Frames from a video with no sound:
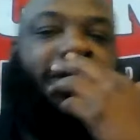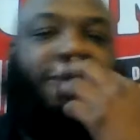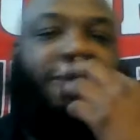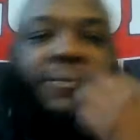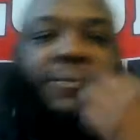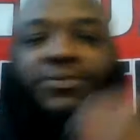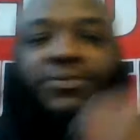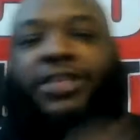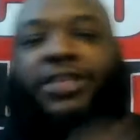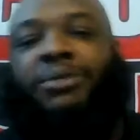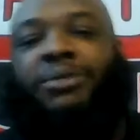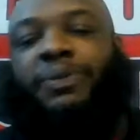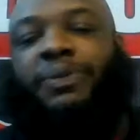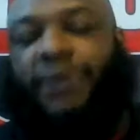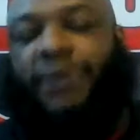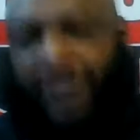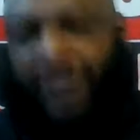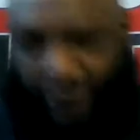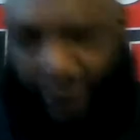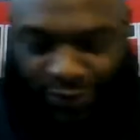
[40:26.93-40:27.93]
Let me
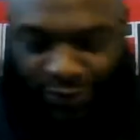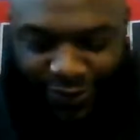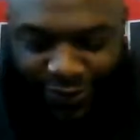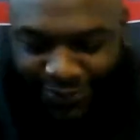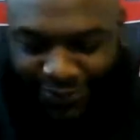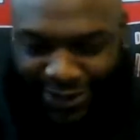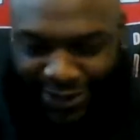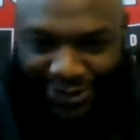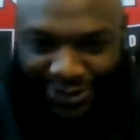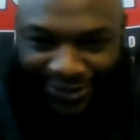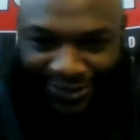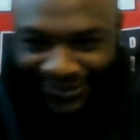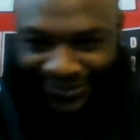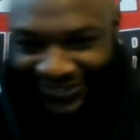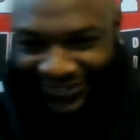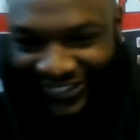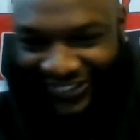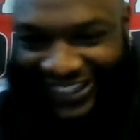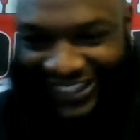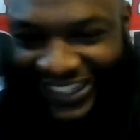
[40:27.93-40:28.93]
put this on mute.
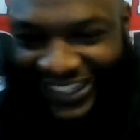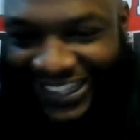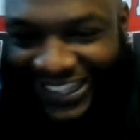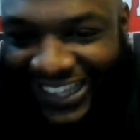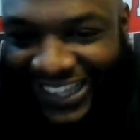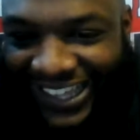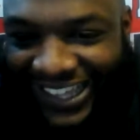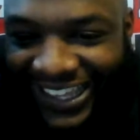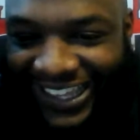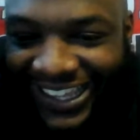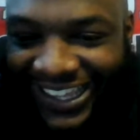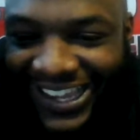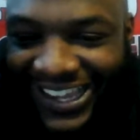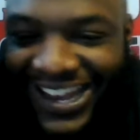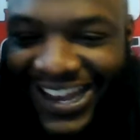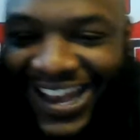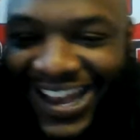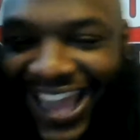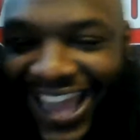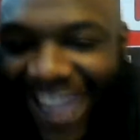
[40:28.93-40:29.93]

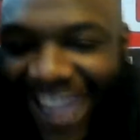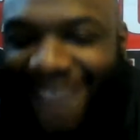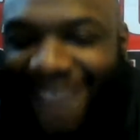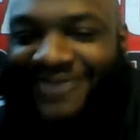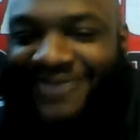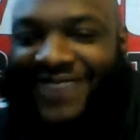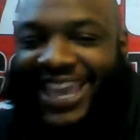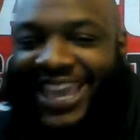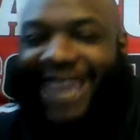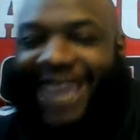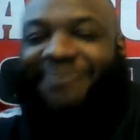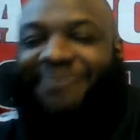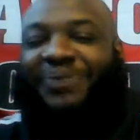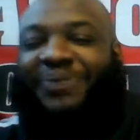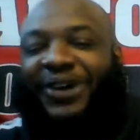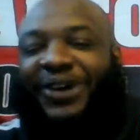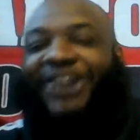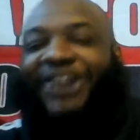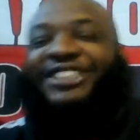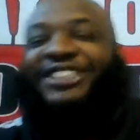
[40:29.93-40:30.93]
Let me
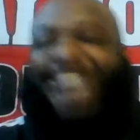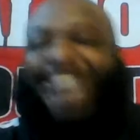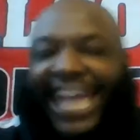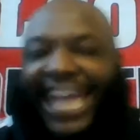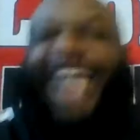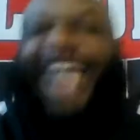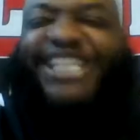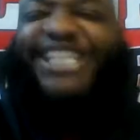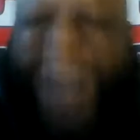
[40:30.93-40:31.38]
put this